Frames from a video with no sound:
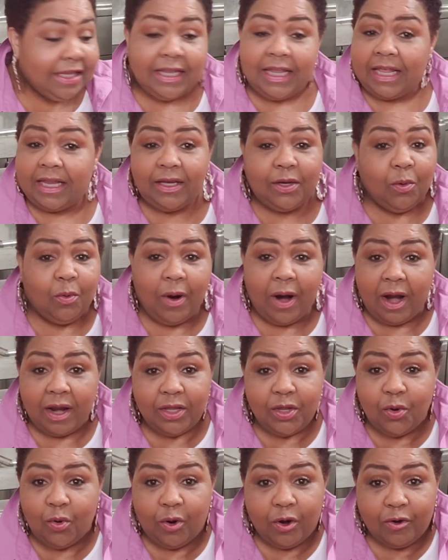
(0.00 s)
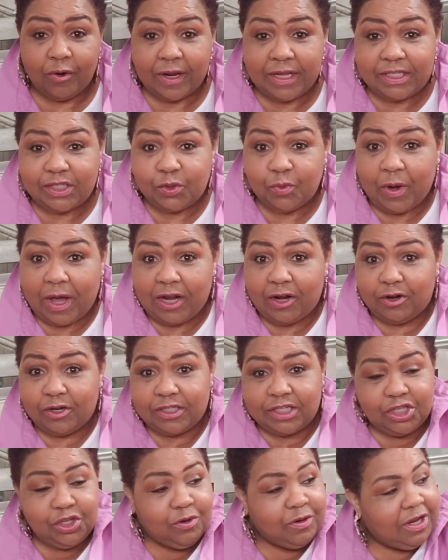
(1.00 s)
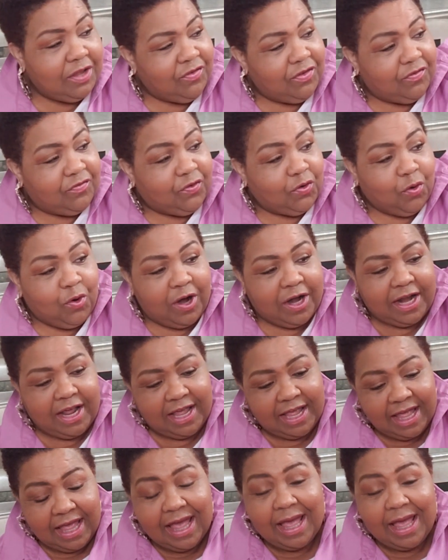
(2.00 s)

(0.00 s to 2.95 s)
Linda, why are you ordering sweaters and you live in Florida?